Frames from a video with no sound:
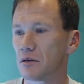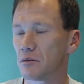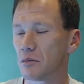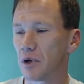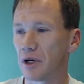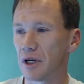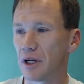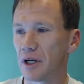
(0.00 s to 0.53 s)

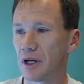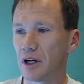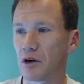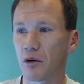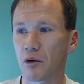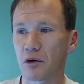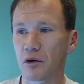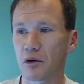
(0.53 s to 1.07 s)
put it in here
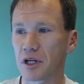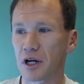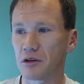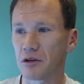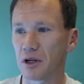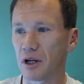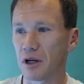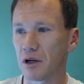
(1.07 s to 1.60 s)
or check do
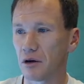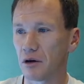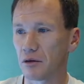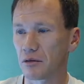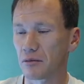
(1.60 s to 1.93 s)
not know.